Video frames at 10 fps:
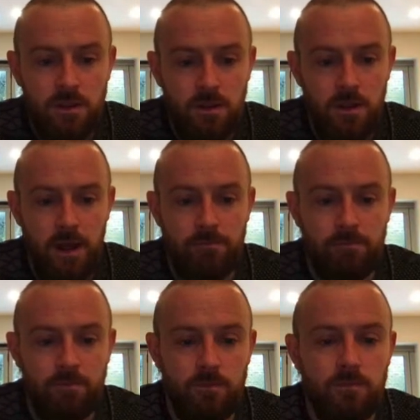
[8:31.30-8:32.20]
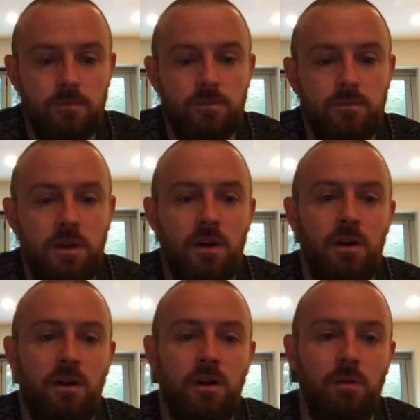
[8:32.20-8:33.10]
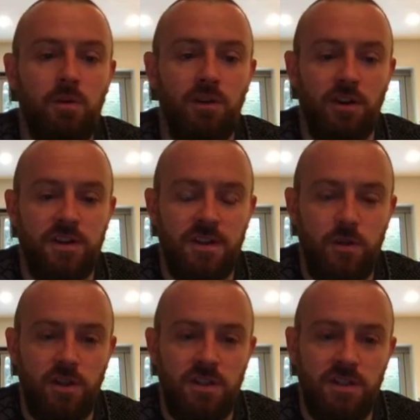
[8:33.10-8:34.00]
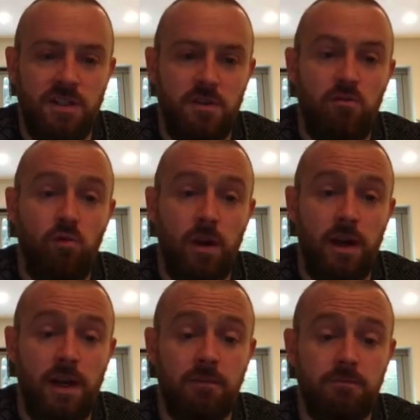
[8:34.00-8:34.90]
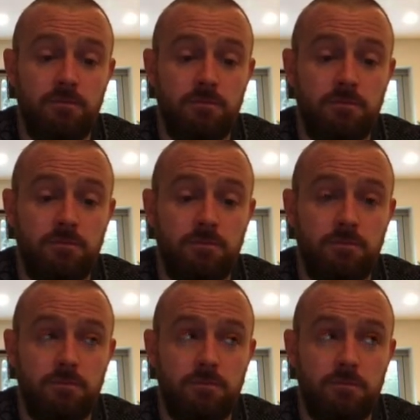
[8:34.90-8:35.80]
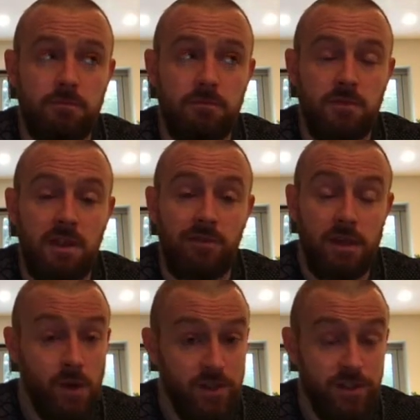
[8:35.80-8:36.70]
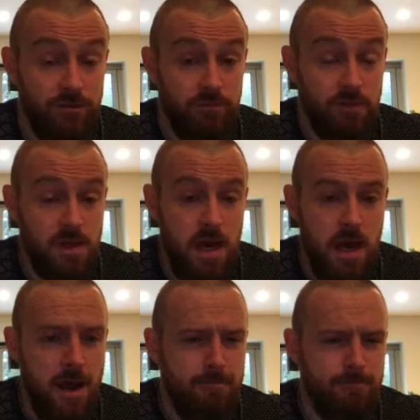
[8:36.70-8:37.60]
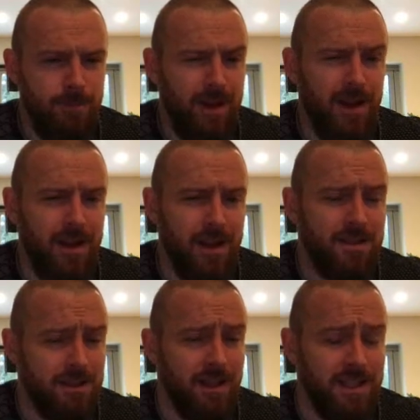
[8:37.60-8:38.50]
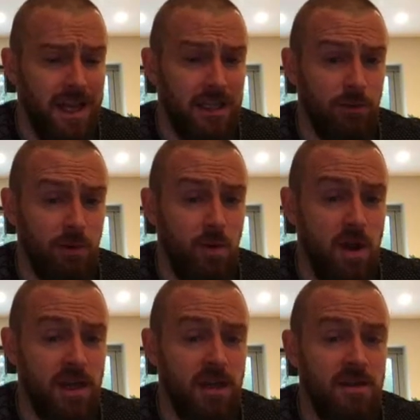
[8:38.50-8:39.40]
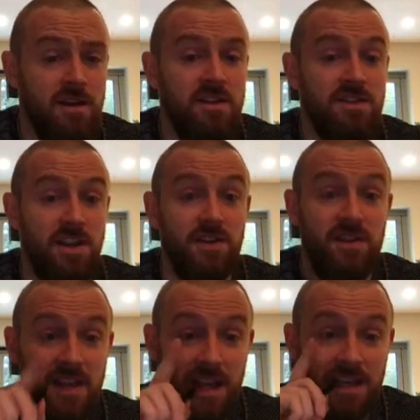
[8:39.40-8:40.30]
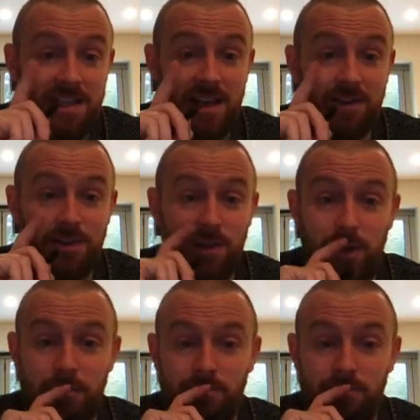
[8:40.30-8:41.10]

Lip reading: Okay. Oh, moving on to this question. This is a really lovely question. It's going to take a little bit of working. So here's how you do it.